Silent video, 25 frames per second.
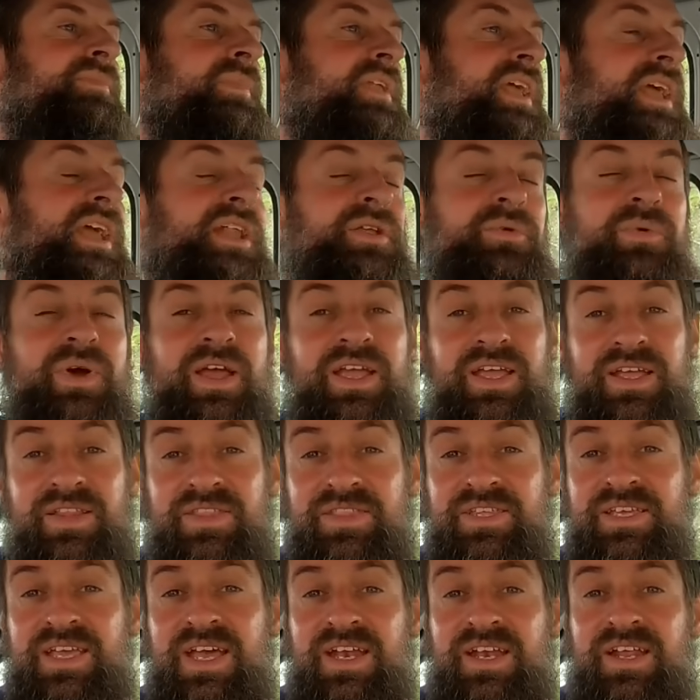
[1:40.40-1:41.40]
Anyway, in
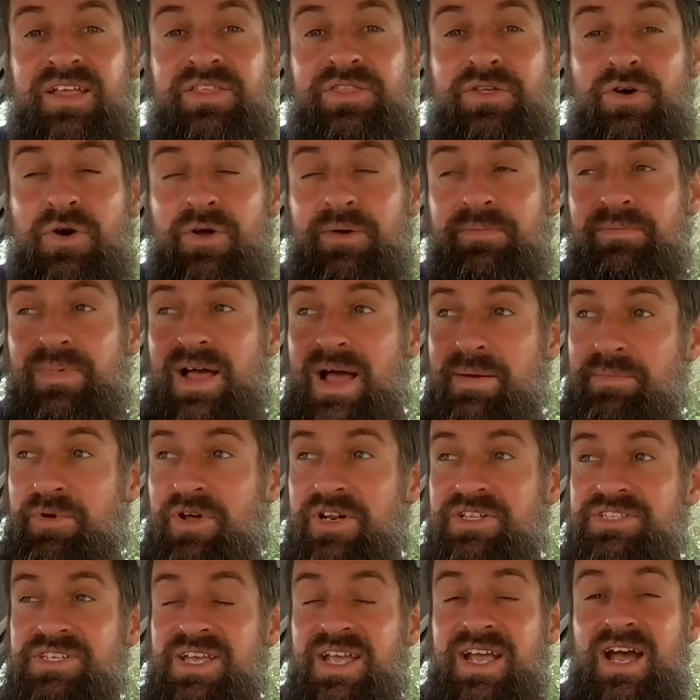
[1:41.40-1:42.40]
the end I thought I'm
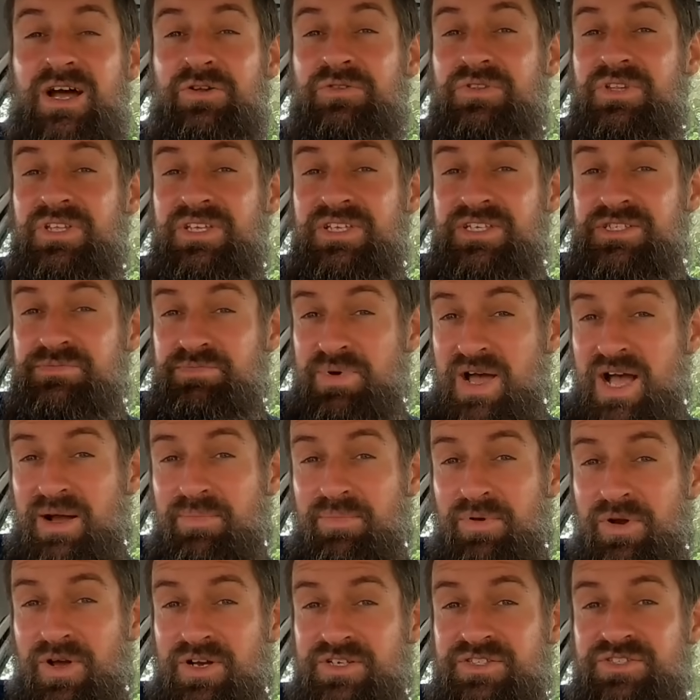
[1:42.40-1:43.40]
gonna take out the spark
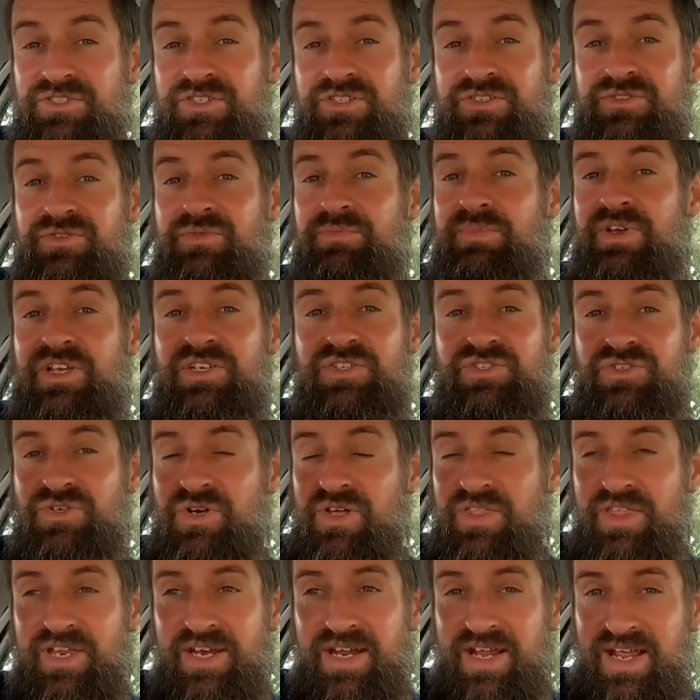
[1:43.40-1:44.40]
plugs just to make
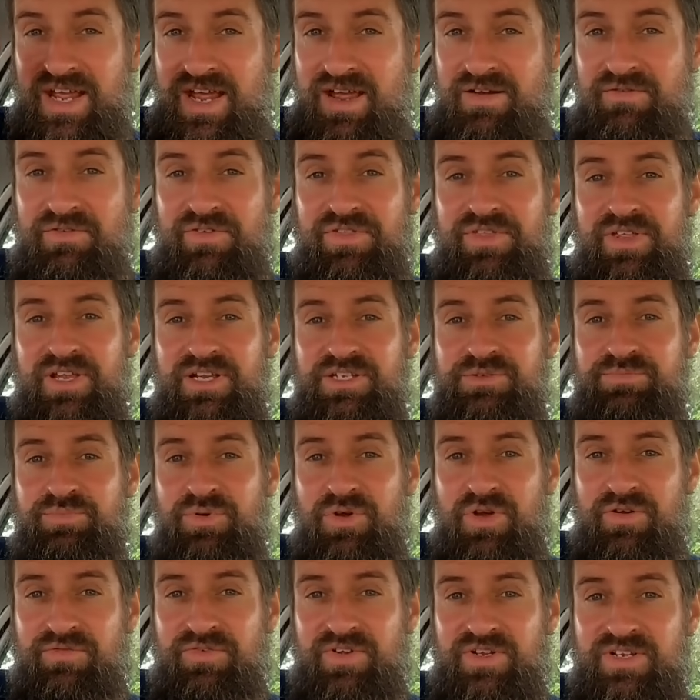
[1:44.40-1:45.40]
sure that everything is
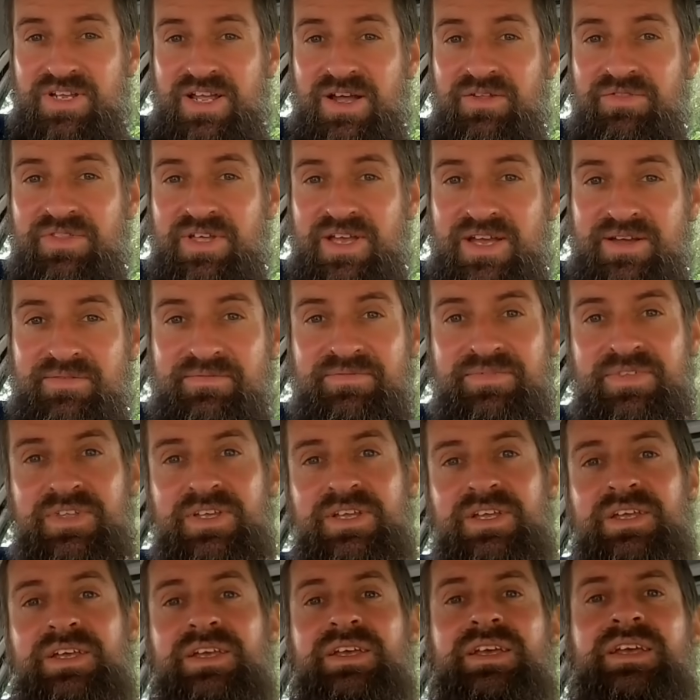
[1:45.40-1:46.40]
perfect down there.
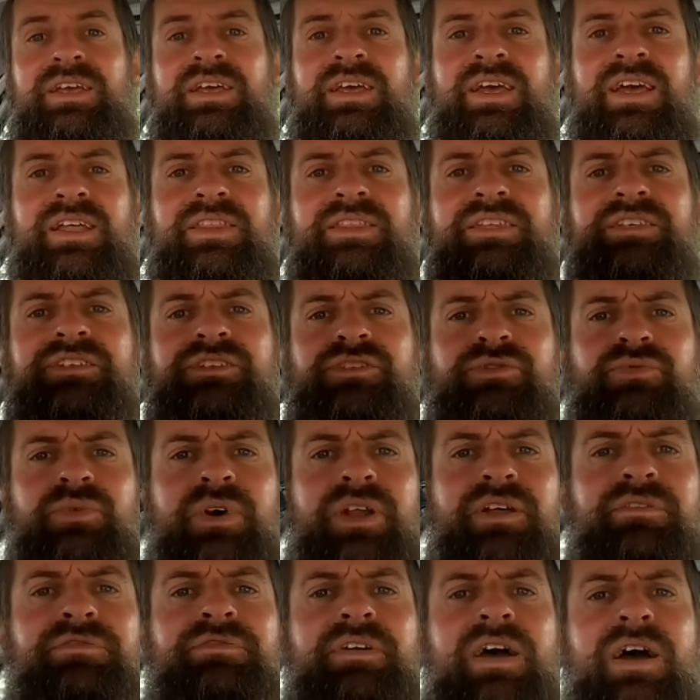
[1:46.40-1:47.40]
And this is what
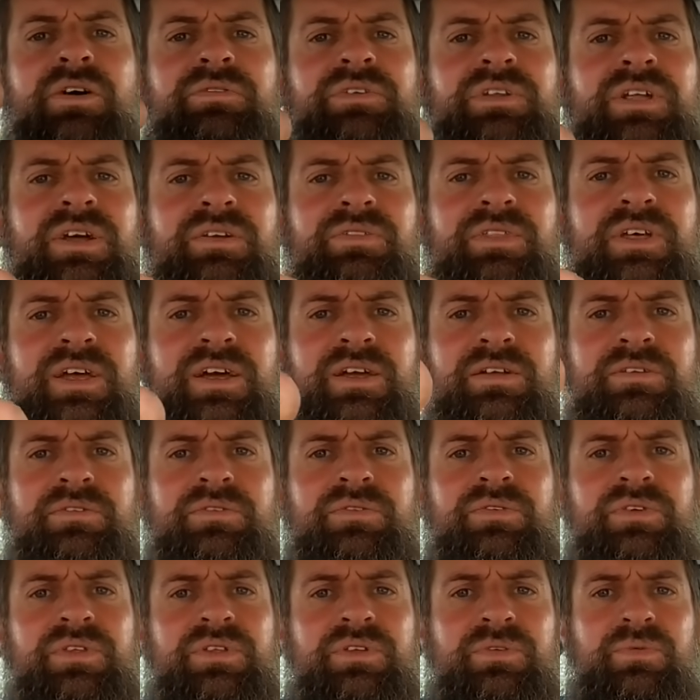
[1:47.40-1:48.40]
I found down there.
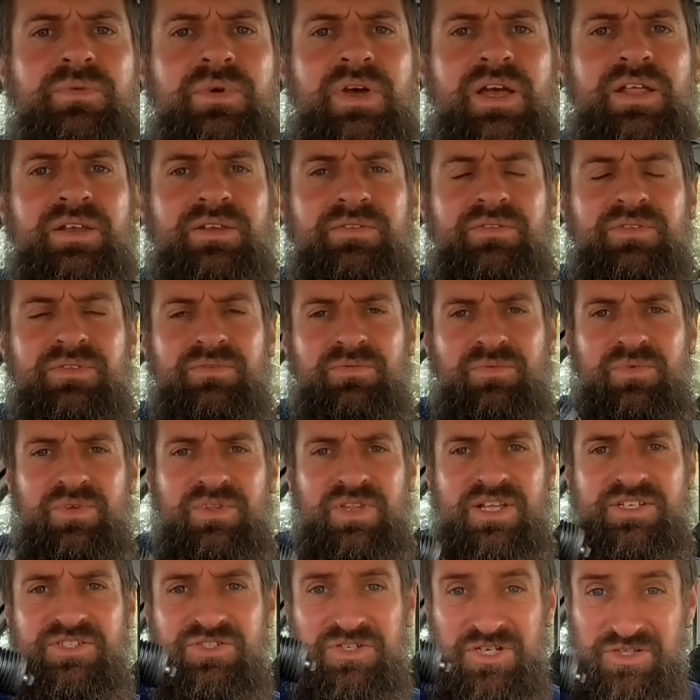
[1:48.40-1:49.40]
And
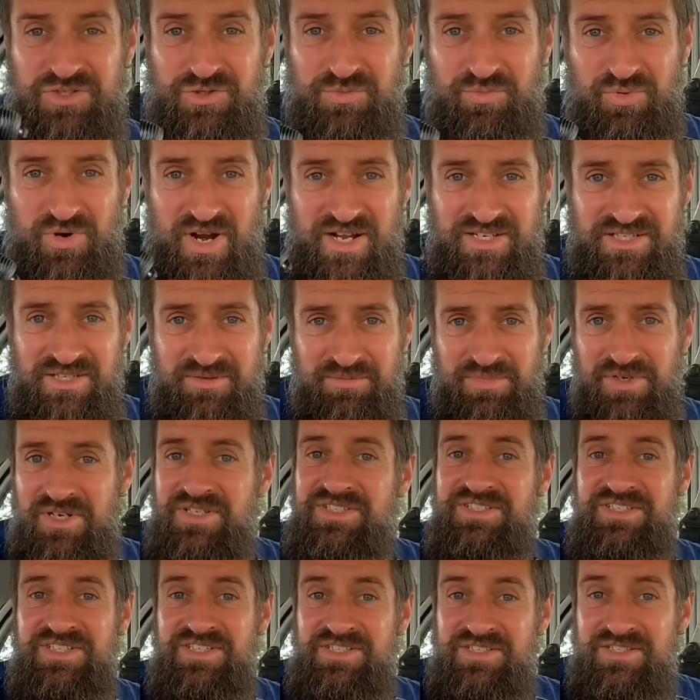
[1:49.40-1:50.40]
that's not surprising
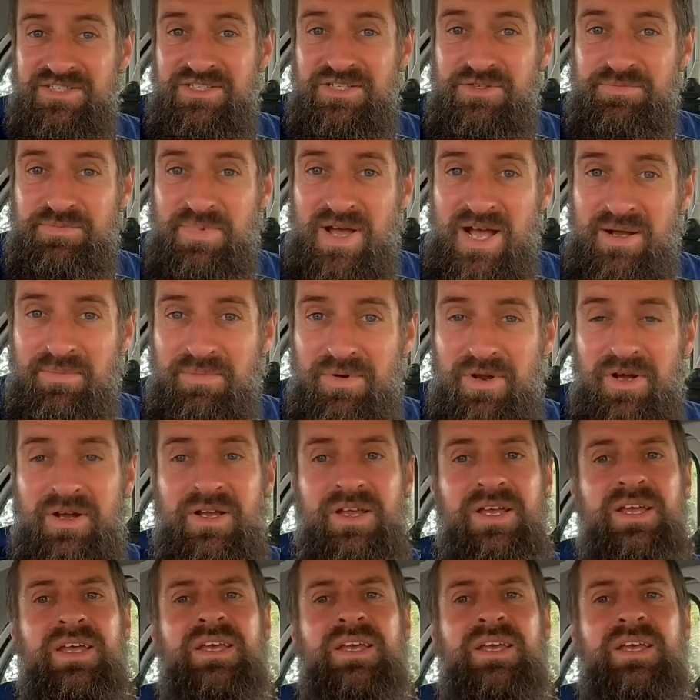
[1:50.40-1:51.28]
because this is a spark plug.